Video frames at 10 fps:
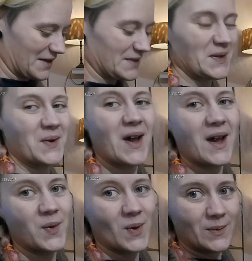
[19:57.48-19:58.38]
So
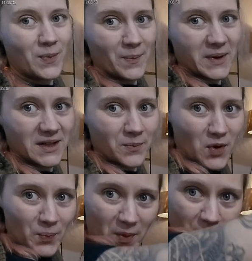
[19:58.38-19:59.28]
I will pop in a
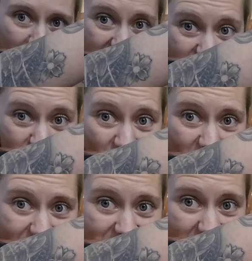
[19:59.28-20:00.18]
proper picture
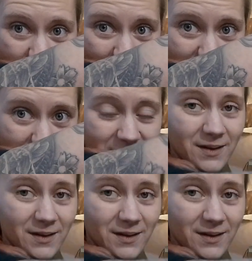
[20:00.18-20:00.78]
of this one,